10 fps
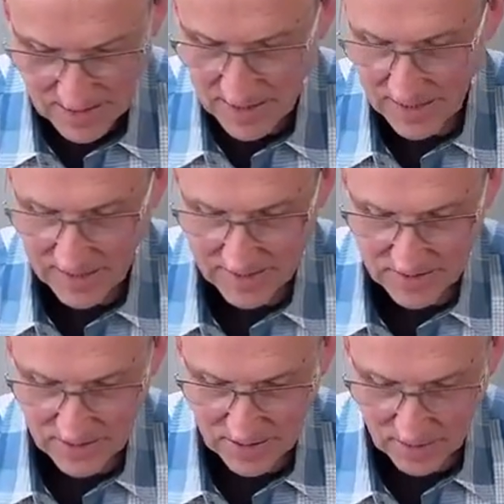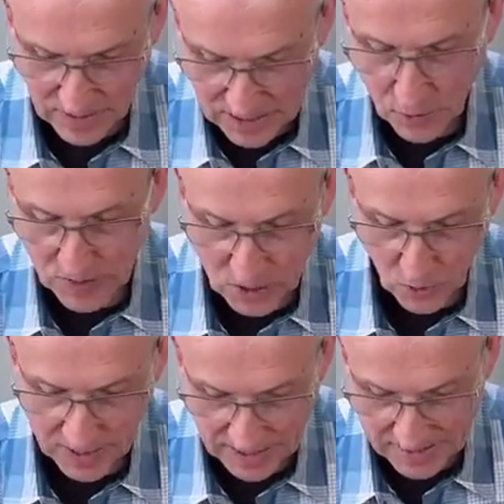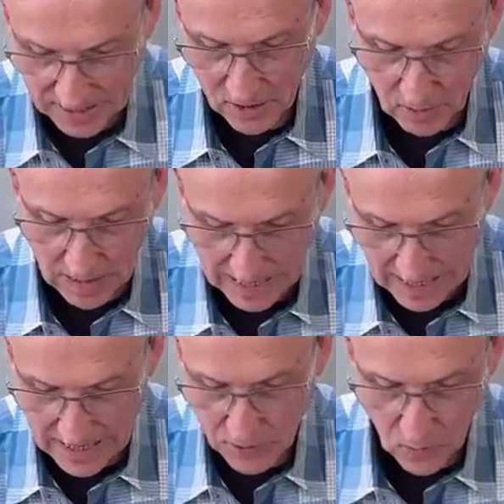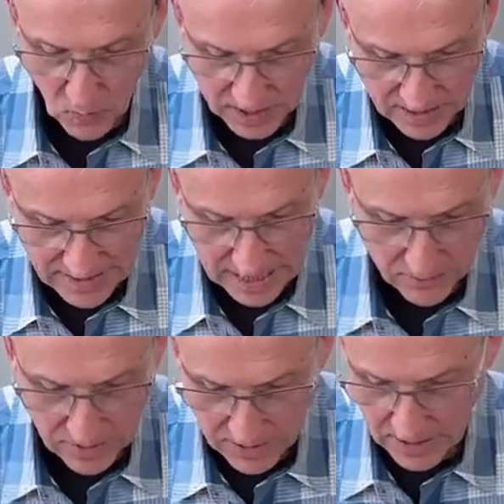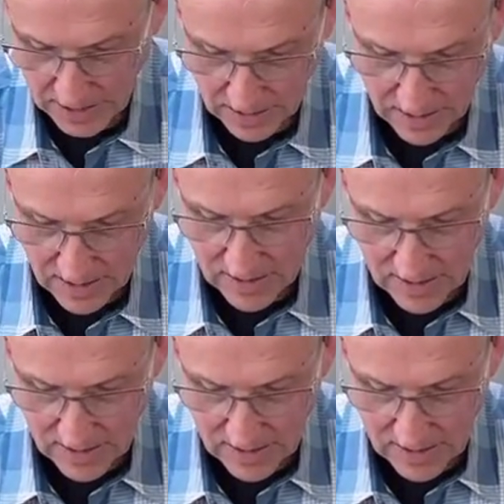to enjoy as I go. I don't want to down the thing